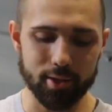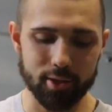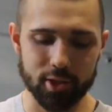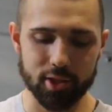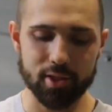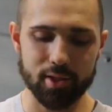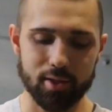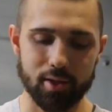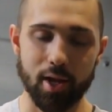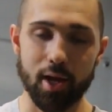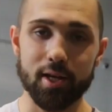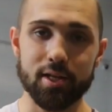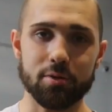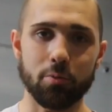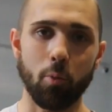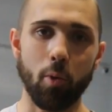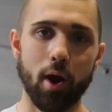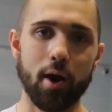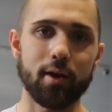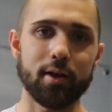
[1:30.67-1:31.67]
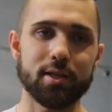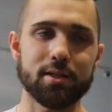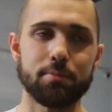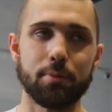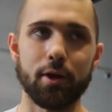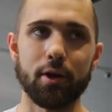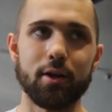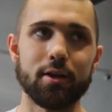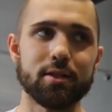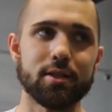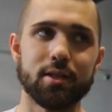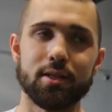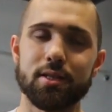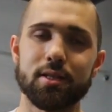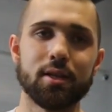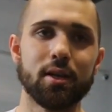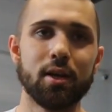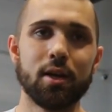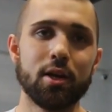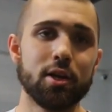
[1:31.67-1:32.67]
It's just a nice wired experience. It's